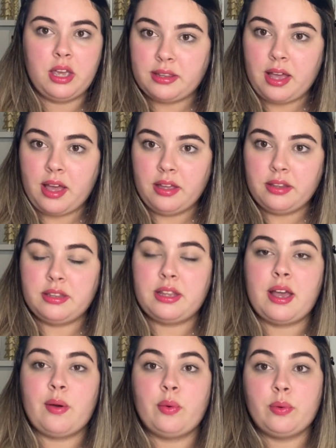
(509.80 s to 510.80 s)
That,
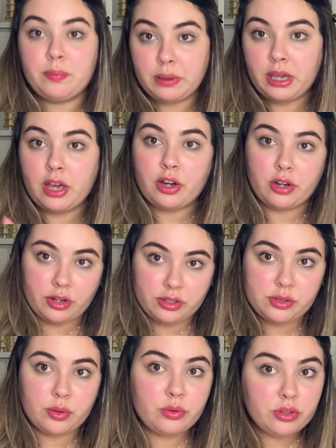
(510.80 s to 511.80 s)
that will be a
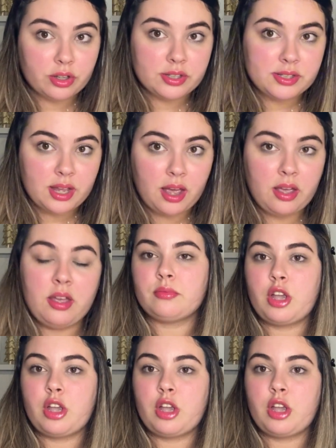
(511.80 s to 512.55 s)
nurse who does that.